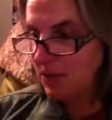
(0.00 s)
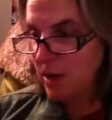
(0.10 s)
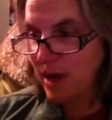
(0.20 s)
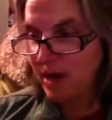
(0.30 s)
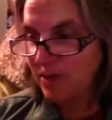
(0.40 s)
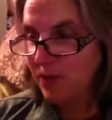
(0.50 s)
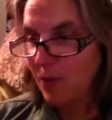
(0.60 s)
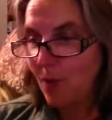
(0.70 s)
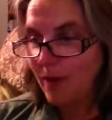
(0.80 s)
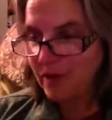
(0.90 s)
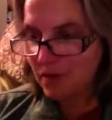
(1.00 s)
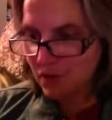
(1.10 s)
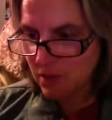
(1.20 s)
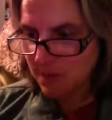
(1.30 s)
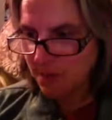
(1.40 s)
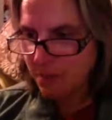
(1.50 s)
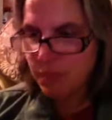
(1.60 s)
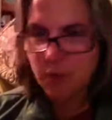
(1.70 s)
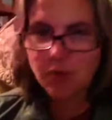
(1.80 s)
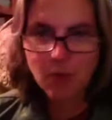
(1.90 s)
ragged foils,
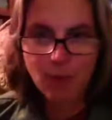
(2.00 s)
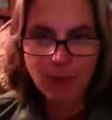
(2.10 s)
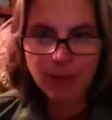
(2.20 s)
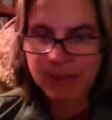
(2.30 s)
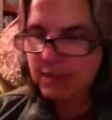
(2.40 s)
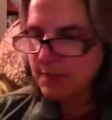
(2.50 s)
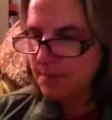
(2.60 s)
those are weapons,